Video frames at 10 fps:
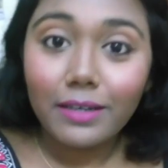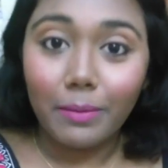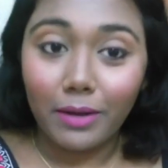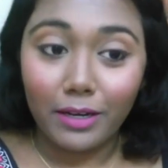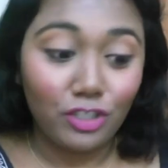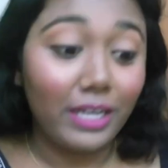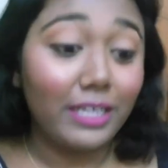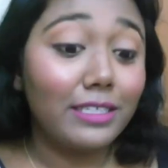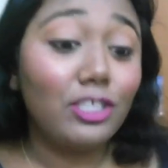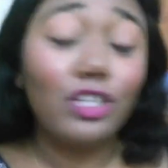I'm gonna
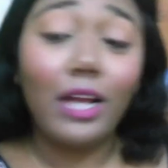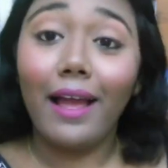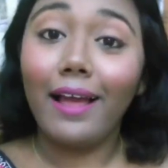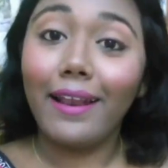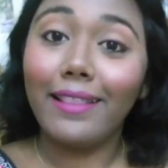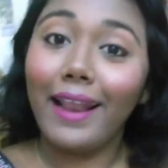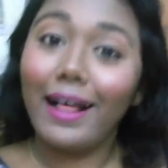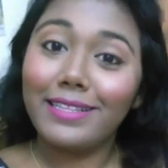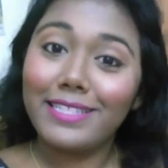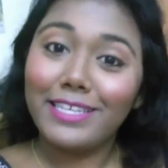change, and then
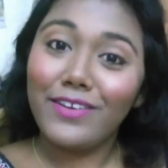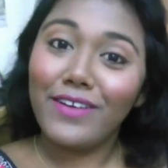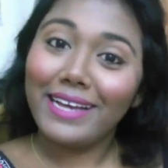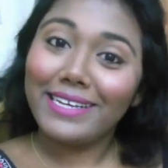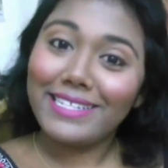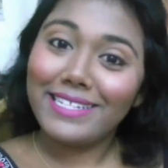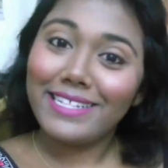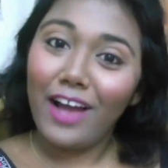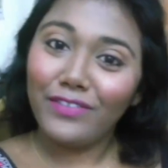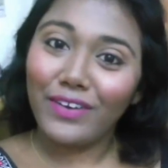I'll see you guys
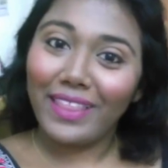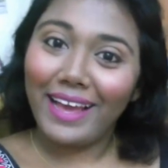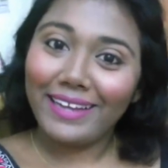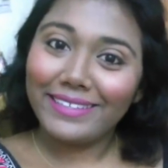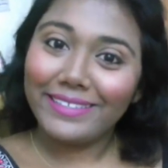after that.